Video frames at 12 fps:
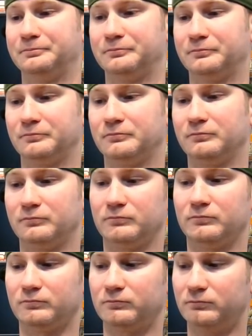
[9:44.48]

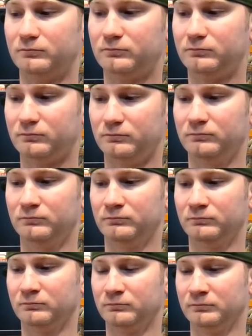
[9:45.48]

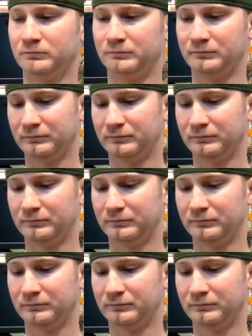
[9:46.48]
No one is speaking in this clip.